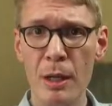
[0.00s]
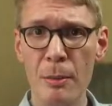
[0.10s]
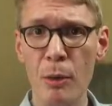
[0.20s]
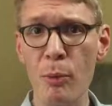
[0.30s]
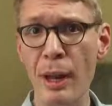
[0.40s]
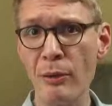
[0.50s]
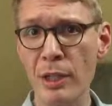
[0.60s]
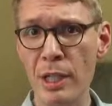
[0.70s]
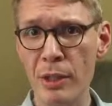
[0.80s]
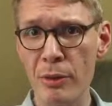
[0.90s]
around the
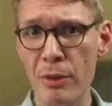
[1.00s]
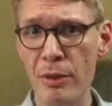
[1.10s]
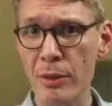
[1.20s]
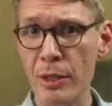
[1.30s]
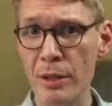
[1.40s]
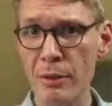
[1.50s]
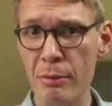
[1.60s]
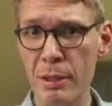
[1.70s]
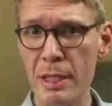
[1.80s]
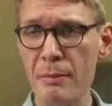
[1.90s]
year
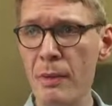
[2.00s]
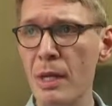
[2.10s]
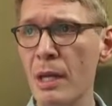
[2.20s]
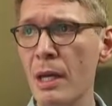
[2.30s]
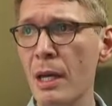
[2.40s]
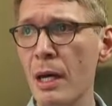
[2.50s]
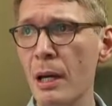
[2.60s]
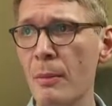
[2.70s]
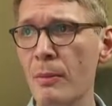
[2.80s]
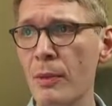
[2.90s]
33.
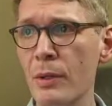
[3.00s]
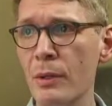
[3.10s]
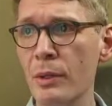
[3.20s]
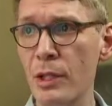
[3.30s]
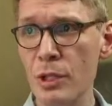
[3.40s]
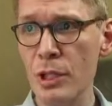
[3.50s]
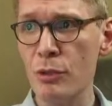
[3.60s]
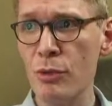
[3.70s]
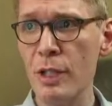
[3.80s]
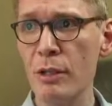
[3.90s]
The lynching
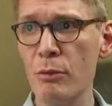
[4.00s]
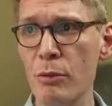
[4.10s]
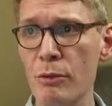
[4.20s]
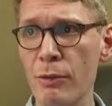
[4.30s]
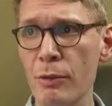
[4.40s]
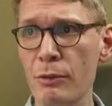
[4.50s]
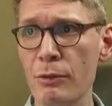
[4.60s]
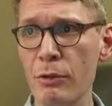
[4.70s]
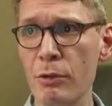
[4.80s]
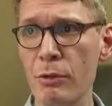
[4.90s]
tree refers
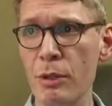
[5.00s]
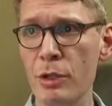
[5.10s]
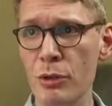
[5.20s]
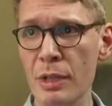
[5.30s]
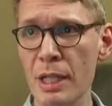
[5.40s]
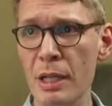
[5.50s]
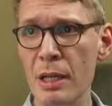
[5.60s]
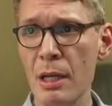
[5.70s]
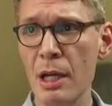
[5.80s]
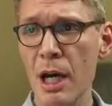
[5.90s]
to a tree
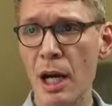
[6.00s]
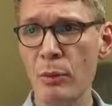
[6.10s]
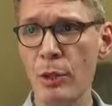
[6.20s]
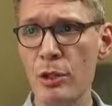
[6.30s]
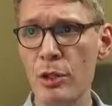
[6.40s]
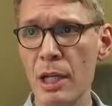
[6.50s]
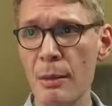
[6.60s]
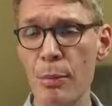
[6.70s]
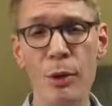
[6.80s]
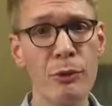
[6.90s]
on which a
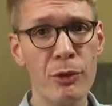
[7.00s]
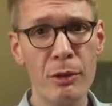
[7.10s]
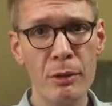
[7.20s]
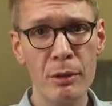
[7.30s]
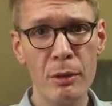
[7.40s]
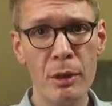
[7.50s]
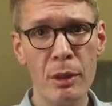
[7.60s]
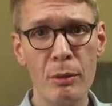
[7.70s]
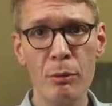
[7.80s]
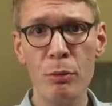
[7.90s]
person
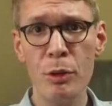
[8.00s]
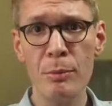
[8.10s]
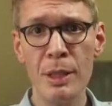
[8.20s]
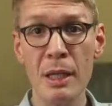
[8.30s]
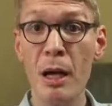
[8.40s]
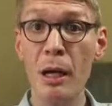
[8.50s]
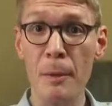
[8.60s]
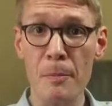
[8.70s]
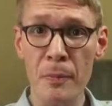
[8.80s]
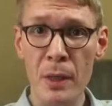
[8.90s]
would be hung,
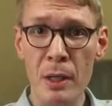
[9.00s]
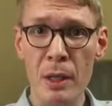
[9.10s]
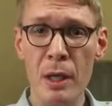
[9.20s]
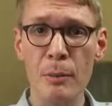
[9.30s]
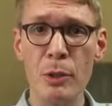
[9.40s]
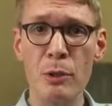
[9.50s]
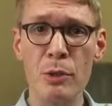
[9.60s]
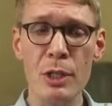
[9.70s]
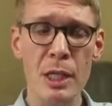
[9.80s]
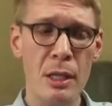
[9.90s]

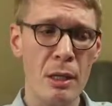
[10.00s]
usually